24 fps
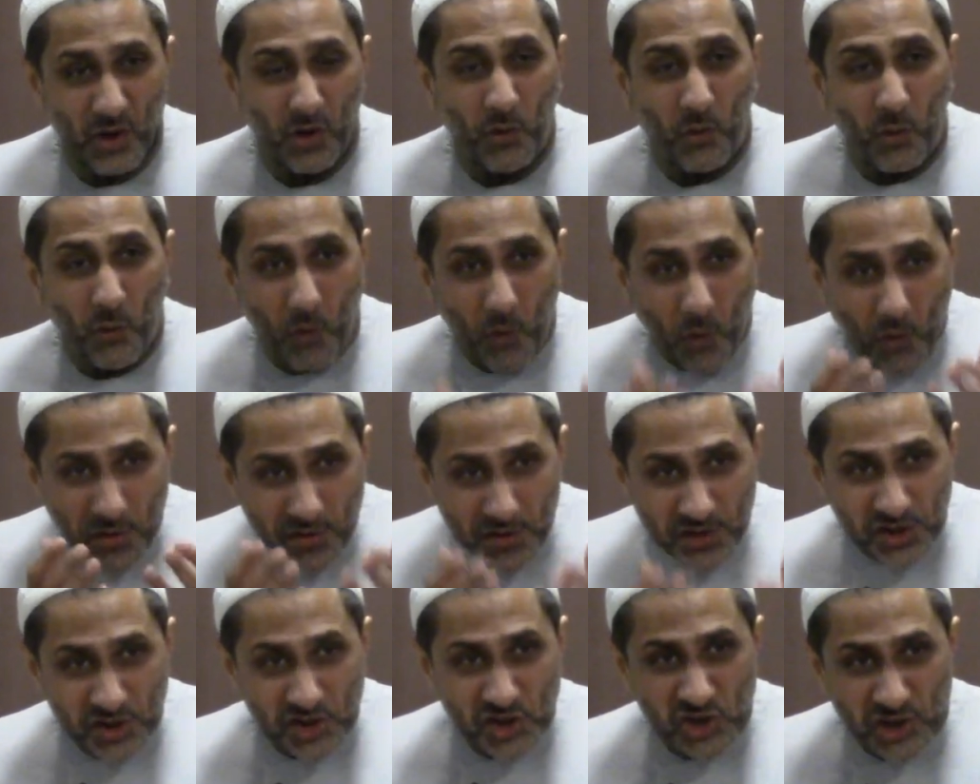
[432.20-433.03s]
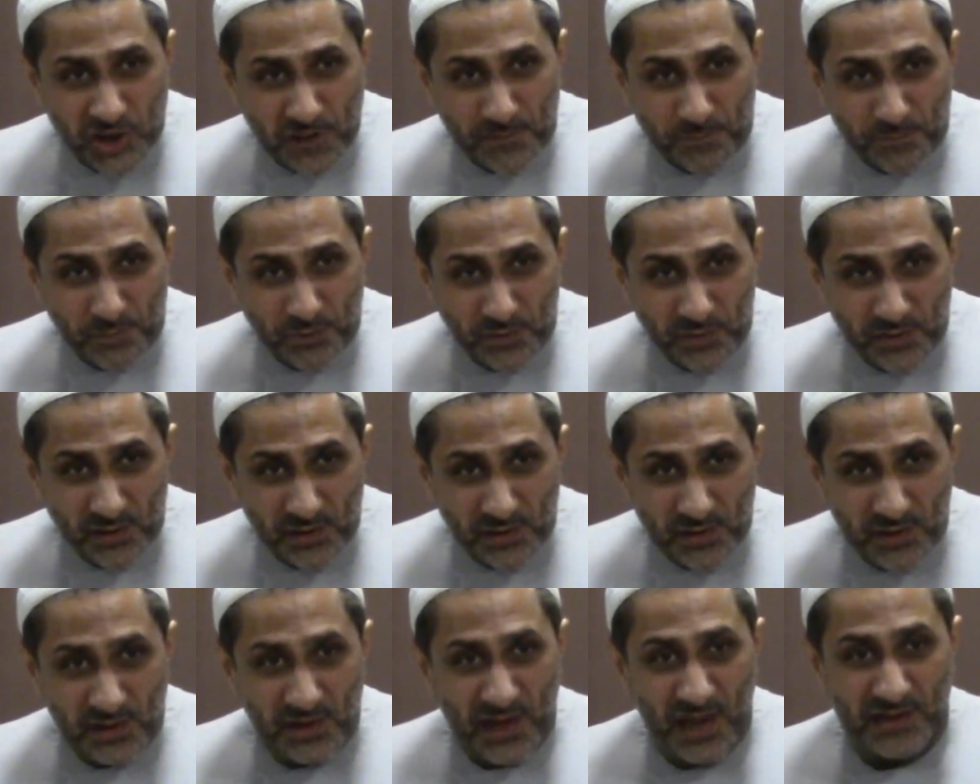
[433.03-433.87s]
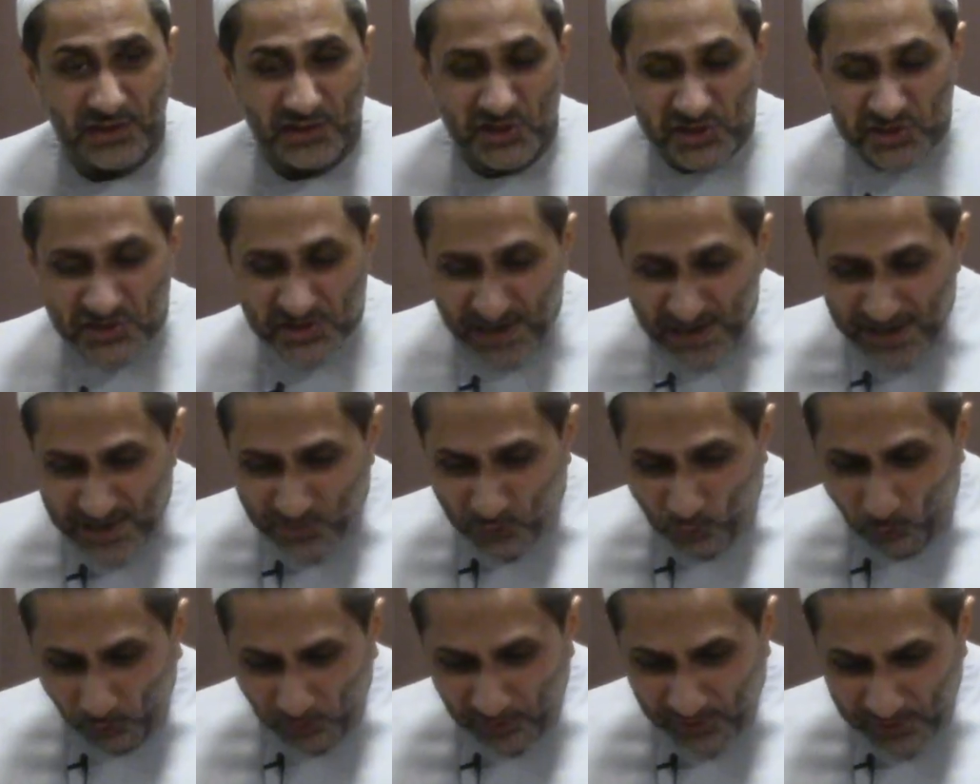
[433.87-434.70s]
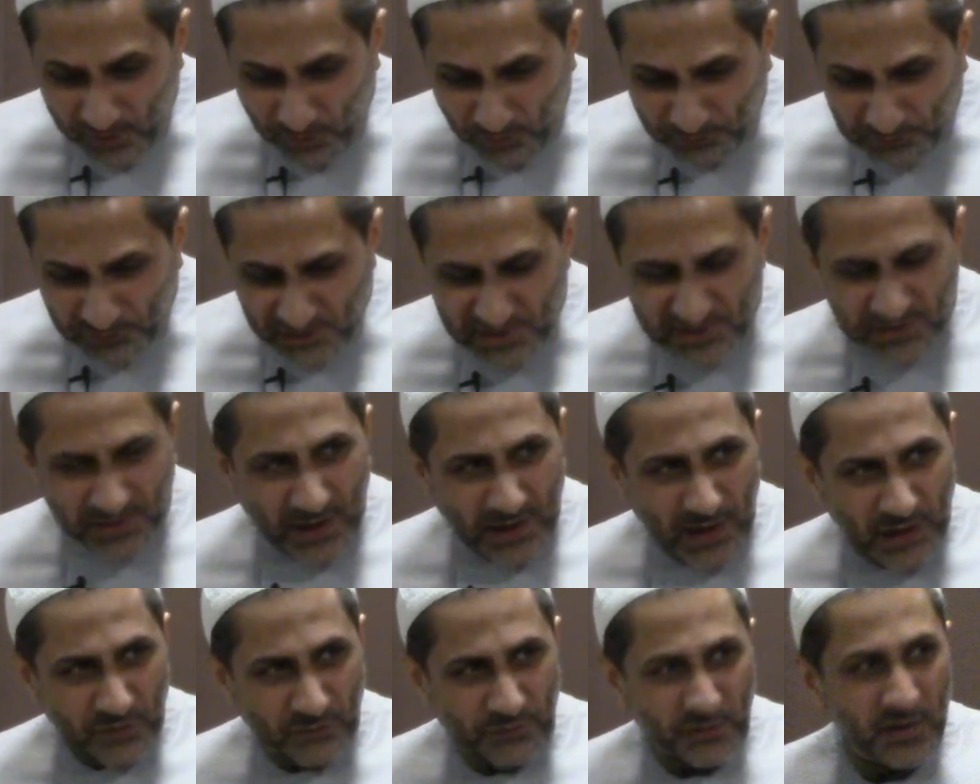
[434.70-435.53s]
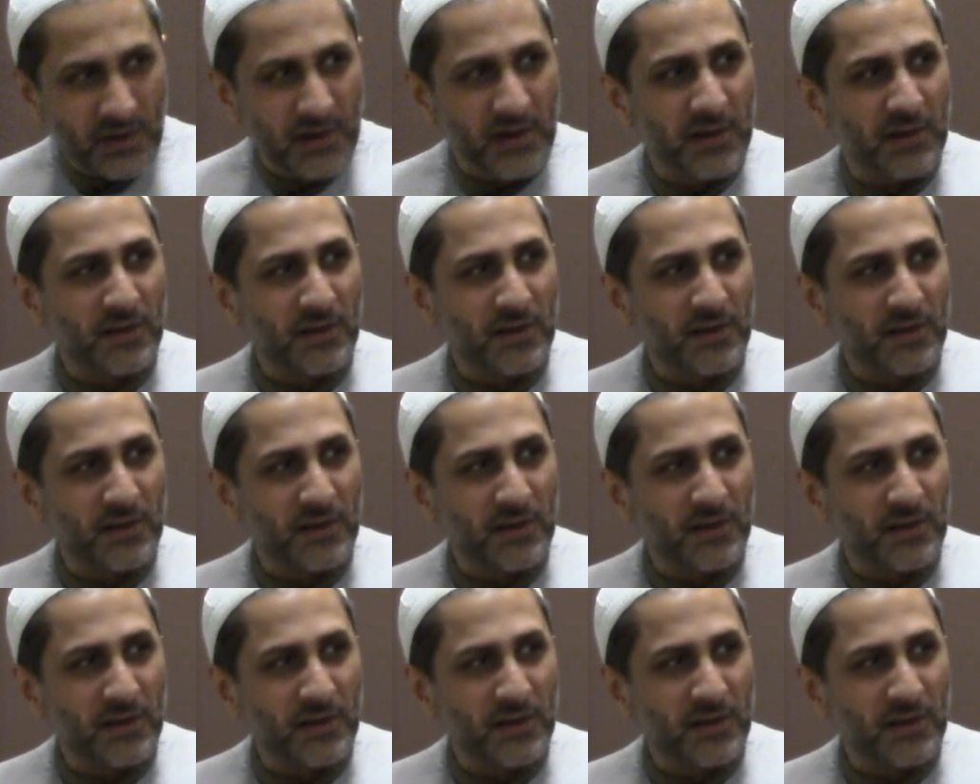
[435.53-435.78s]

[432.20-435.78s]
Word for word: ownership, and stakeholding of this life